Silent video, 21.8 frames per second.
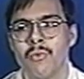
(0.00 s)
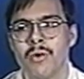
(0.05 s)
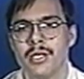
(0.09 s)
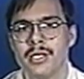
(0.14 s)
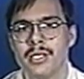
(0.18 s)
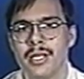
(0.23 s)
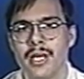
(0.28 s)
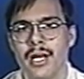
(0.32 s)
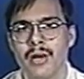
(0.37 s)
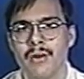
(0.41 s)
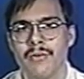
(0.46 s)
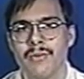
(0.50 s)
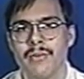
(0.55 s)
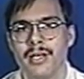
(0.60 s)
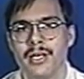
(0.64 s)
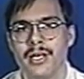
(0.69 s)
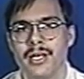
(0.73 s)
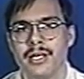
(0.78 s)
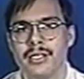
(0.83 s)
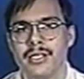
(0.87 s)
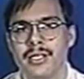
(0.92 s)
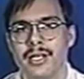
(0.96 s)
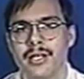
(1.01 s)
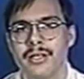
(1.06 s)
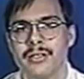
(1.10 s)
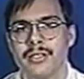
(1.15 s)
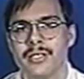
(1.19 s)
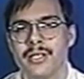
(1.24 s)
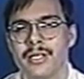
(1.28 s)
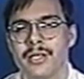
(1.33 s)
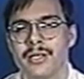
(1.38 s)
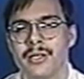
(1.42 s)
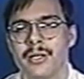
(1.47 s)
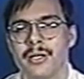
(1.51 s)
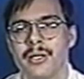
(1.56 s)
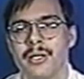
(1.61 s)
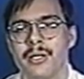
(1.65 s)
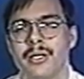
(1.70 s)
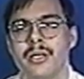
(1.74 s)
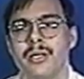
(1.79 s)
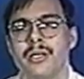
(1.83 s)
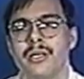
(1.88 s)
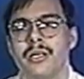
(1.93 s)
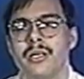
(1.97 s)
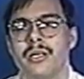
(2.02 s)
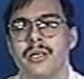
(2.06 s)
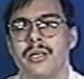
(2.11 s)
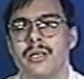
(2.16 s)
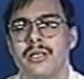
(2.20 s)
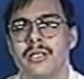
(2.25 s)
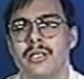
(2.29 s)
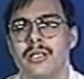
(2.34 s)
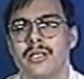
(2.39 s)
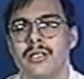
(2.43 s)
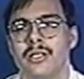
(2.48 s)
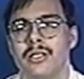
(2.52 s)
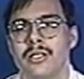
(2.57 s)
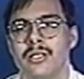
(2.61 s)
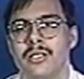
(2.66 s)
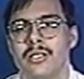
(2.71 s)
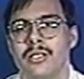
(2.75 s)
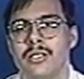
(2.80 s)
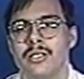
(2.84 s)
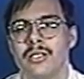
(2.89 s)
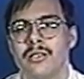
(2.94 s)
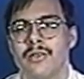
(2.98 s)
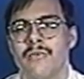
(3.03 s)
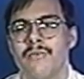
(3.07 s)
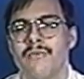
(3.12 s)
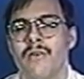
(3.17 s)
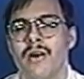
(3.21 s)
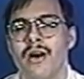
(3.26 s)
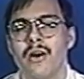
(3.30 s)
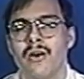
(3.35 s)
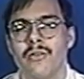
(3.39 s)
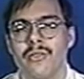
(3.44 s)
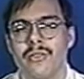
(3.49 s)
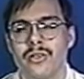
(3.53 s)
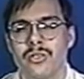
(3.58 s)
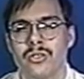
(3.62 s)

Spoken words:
went down the delta to follow